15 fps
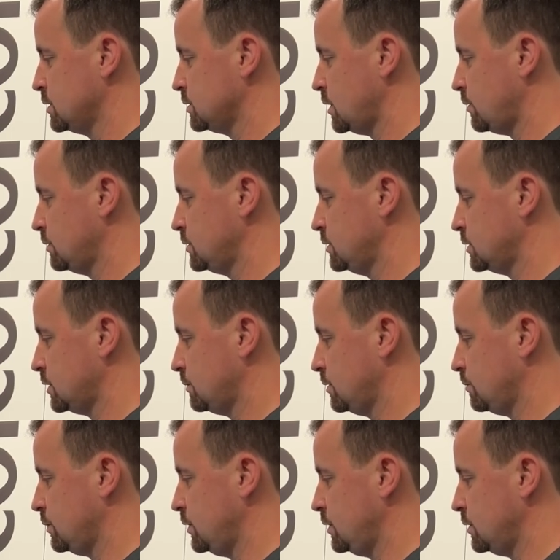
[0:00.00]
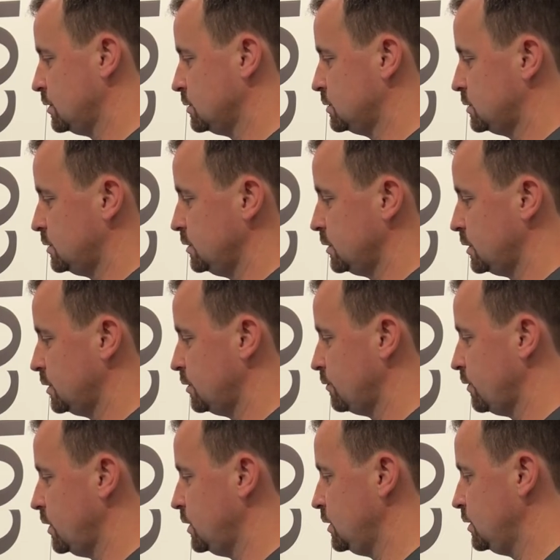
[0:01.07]
So I would just come up here to look at
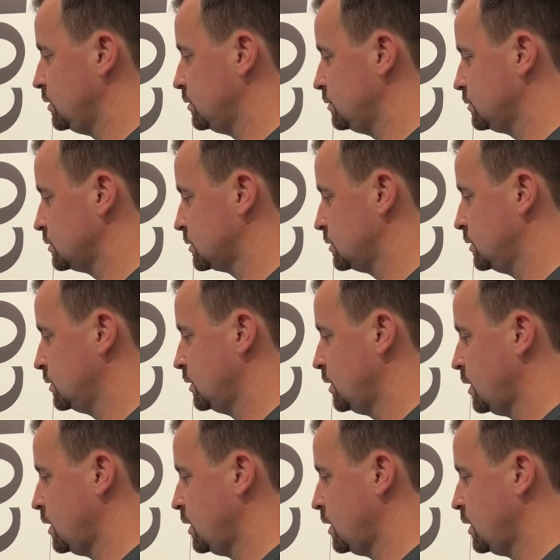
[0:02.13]
their radios.